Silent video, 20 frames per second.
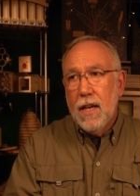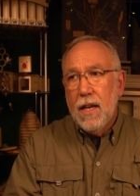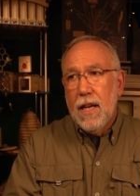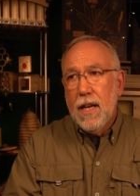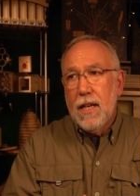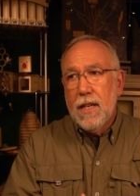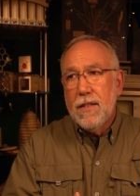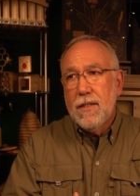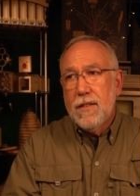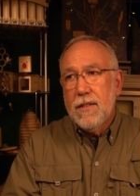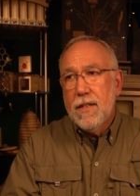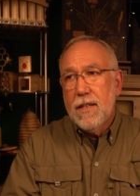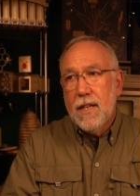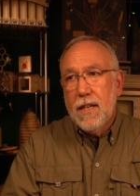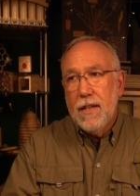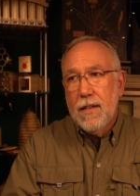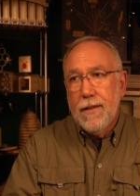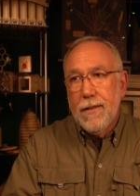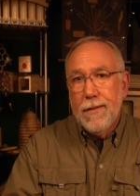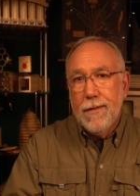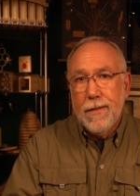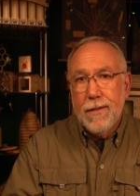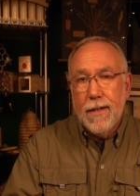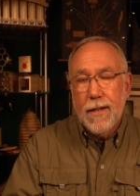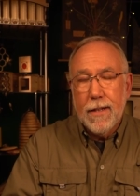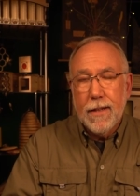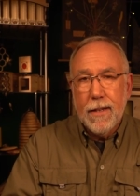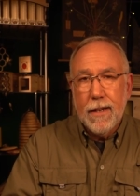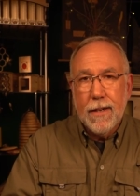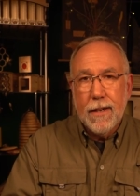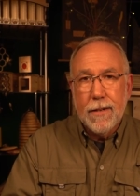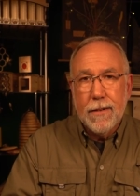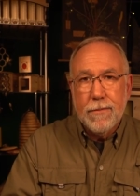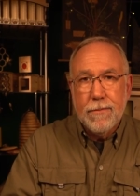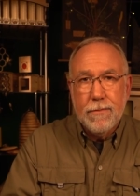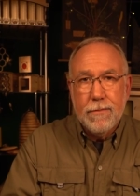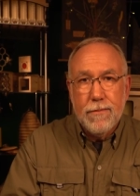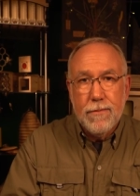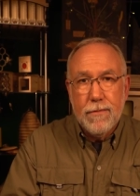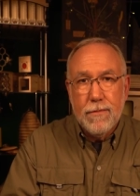And uh, not there.
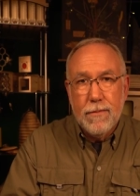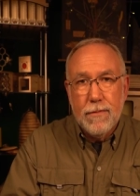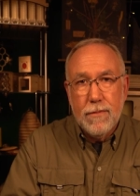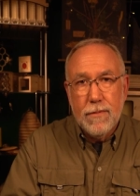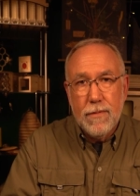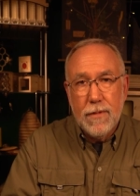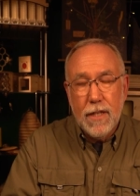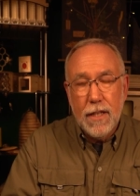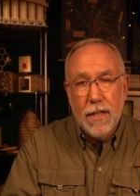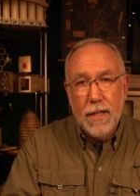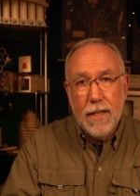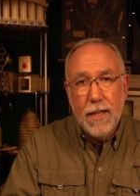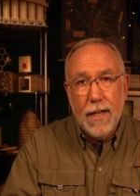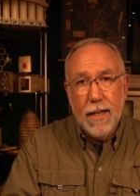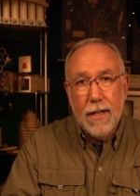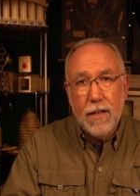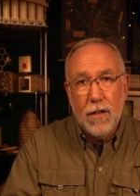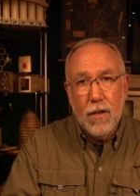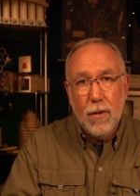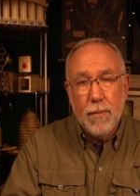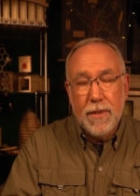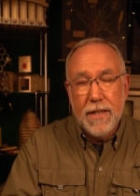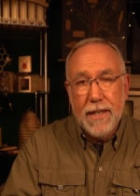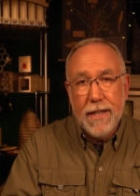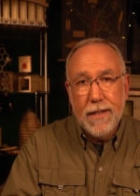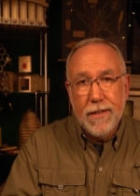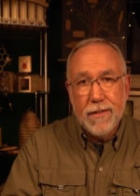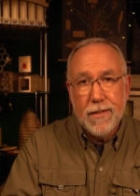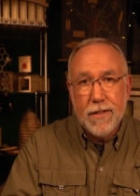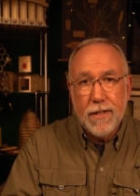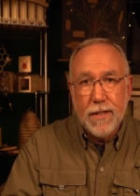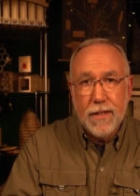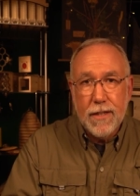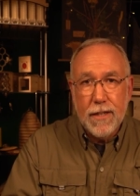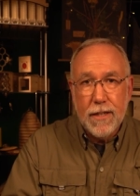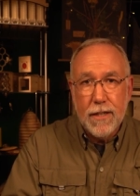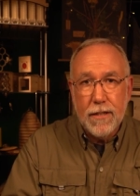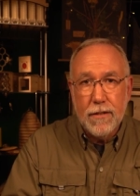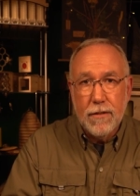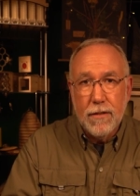Not only that, all my data is not
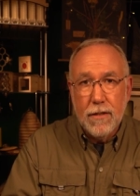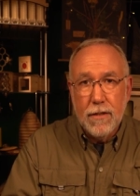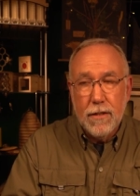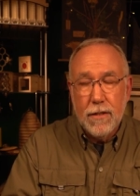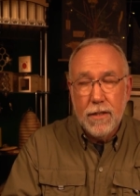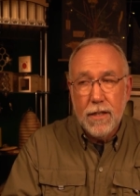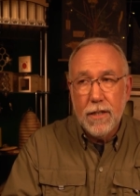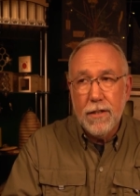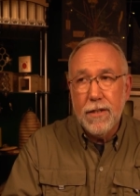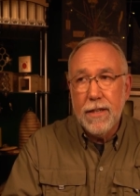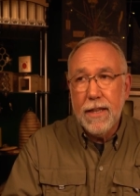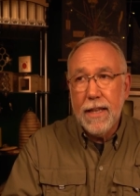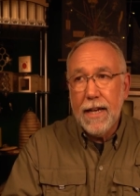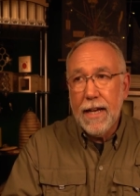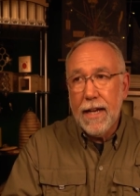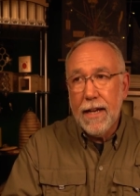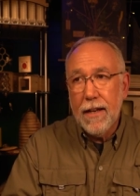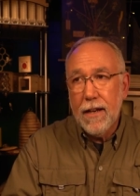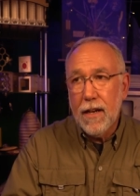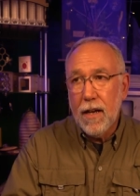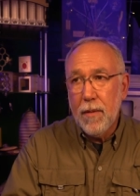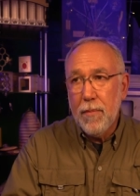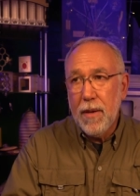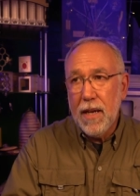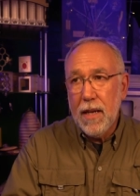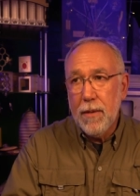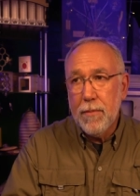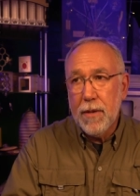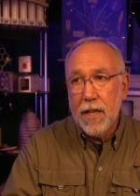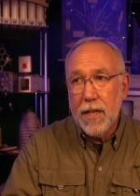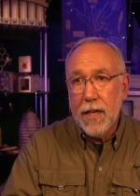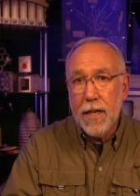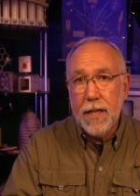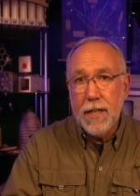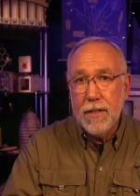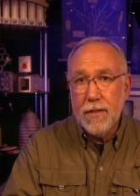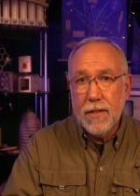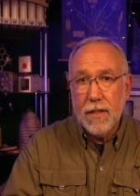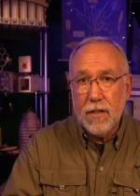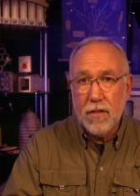there. Not only that, I paid my
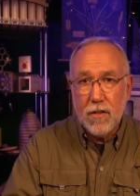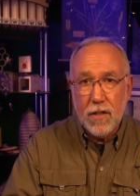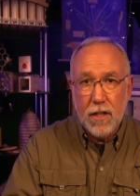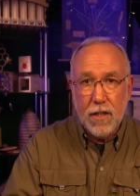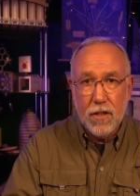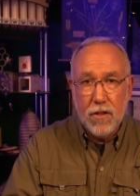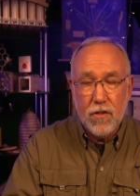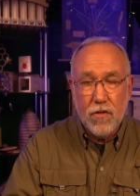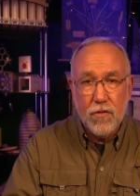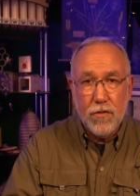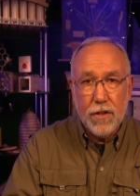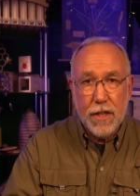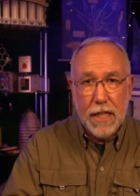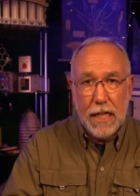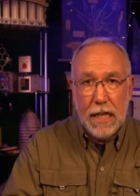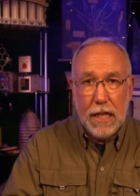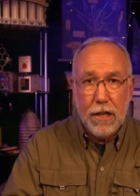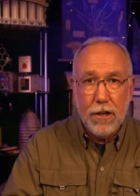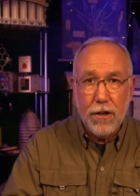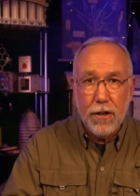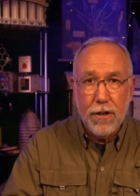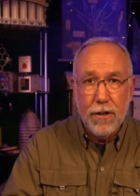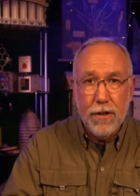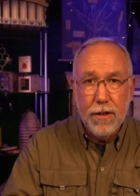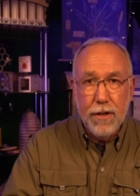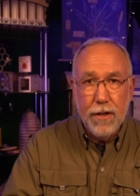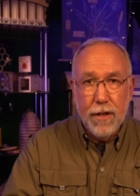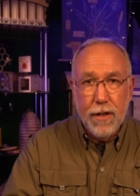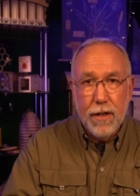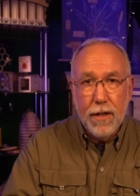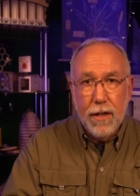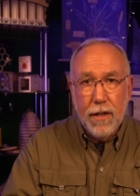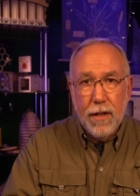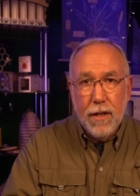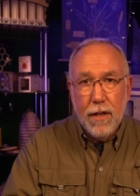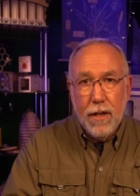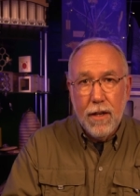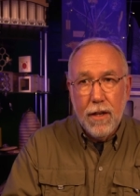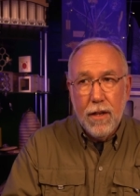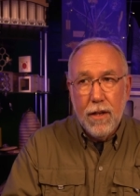$96 for the year.
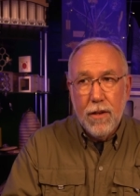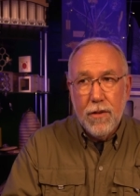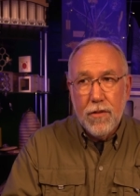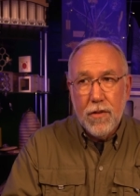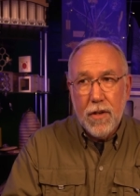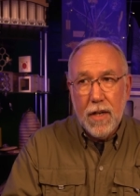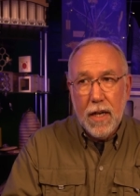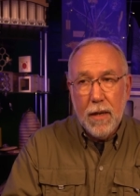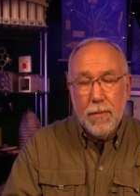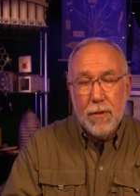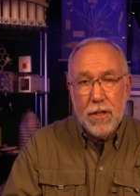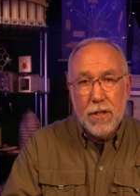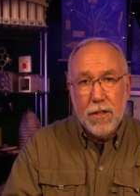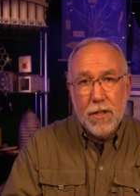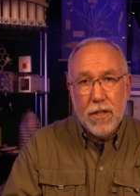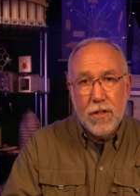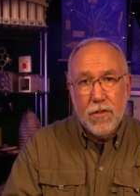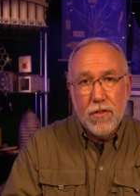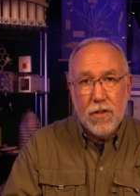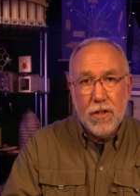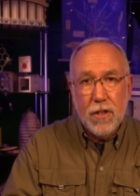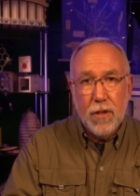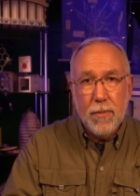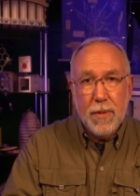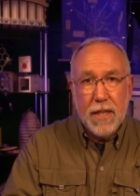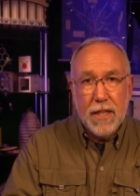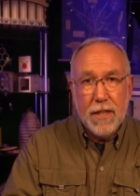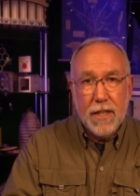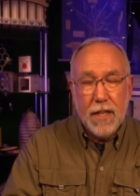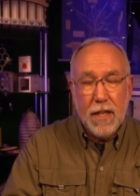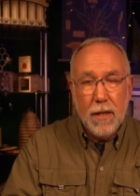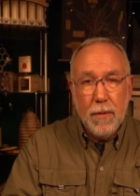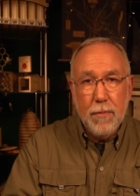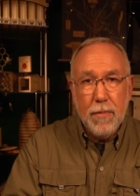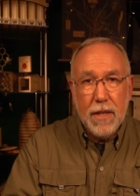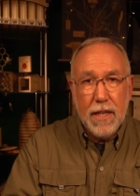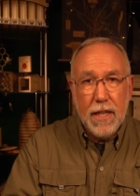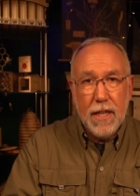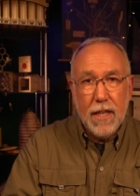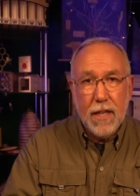So now I'm a little concerned about the
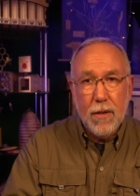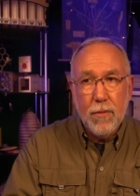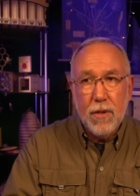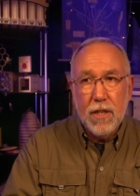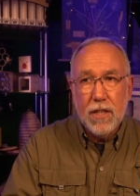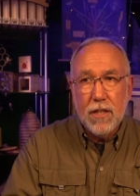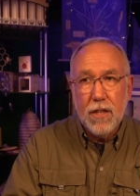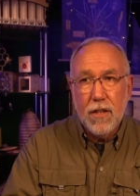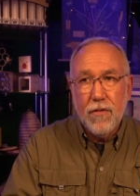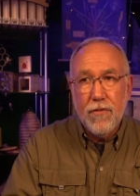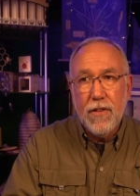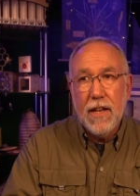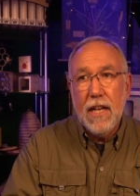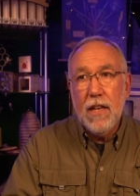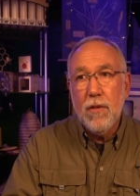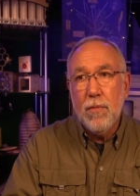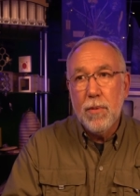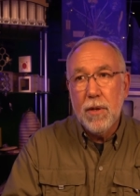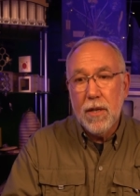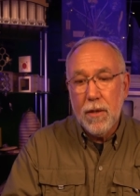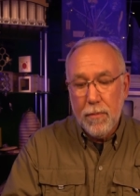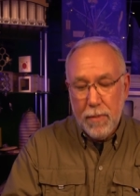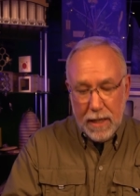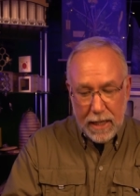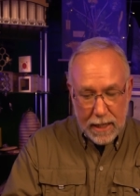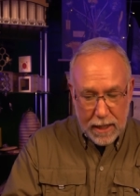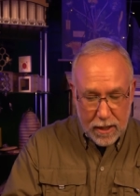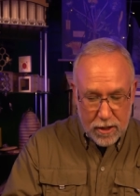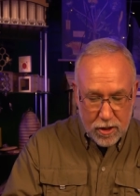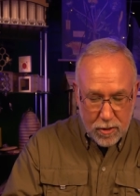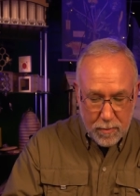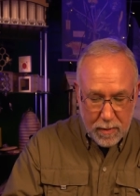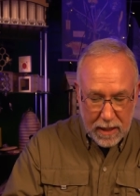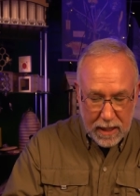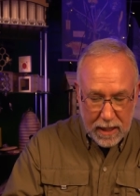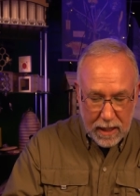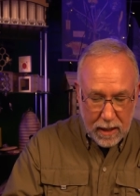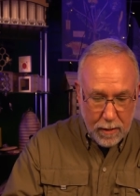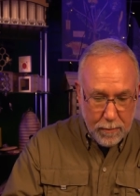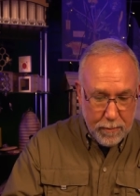company. And I went to their Facebook page,
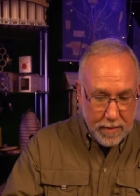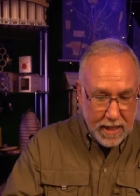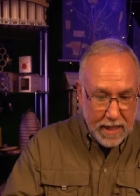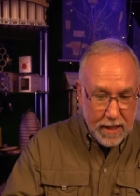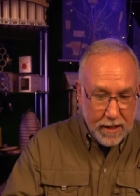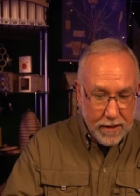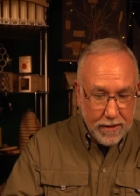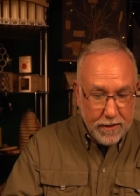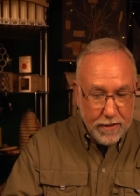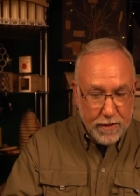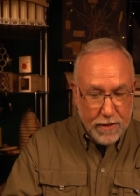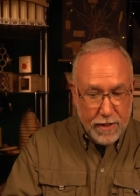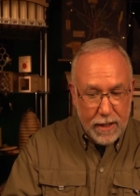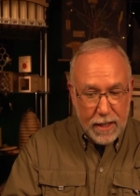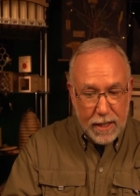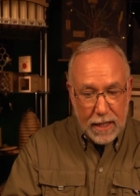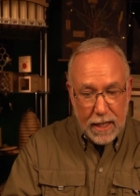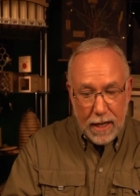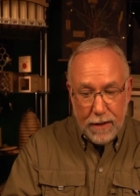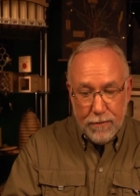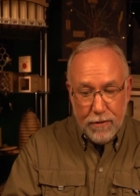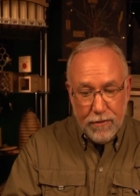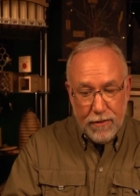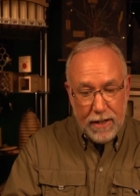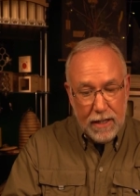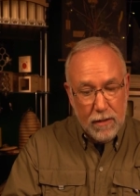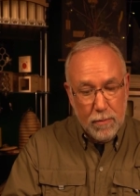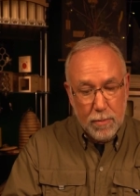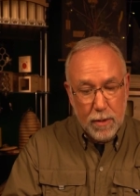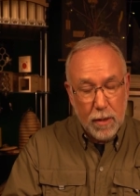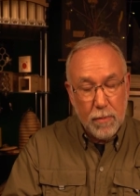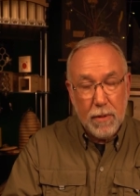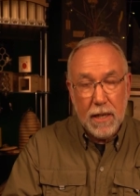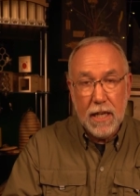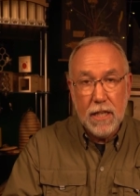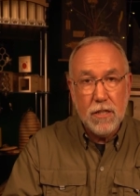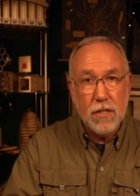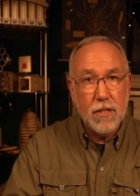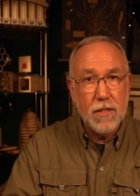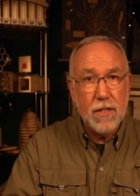BeeKeepPal. And they have the Facebook
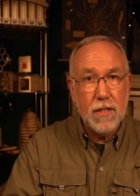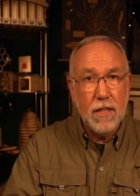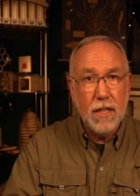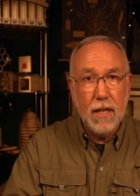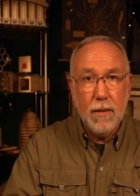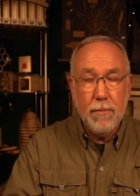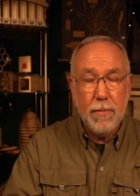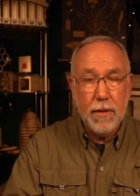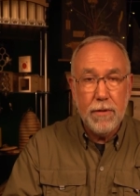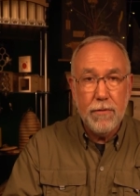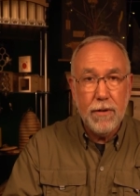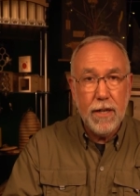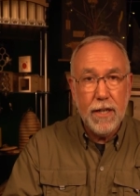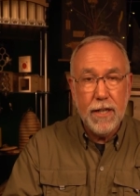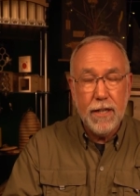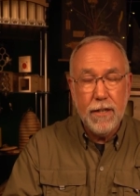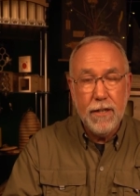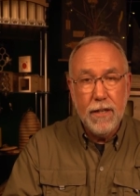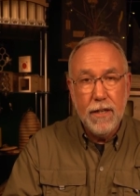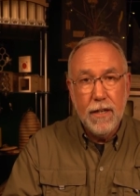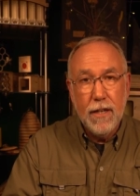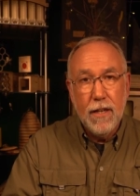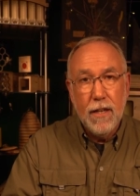page, it's still up and running.